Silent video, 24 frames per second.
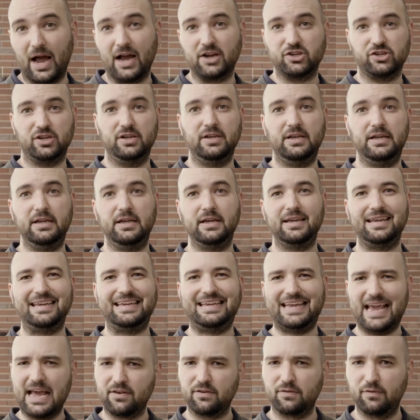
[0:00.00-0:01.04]
actually
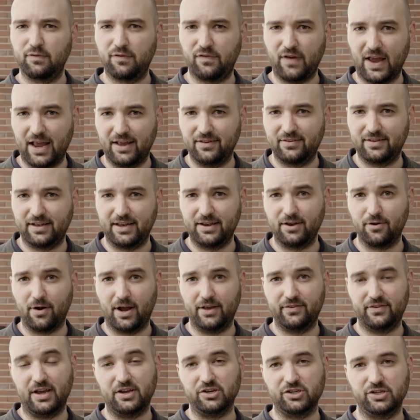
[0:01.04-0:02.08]
get phase
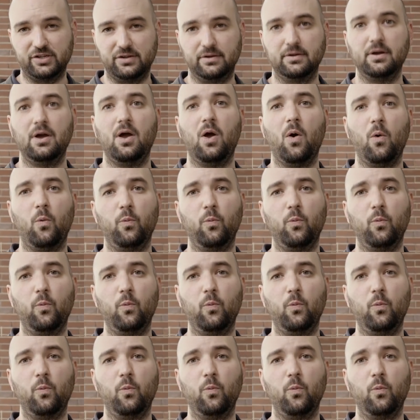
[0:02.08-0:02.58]
linearization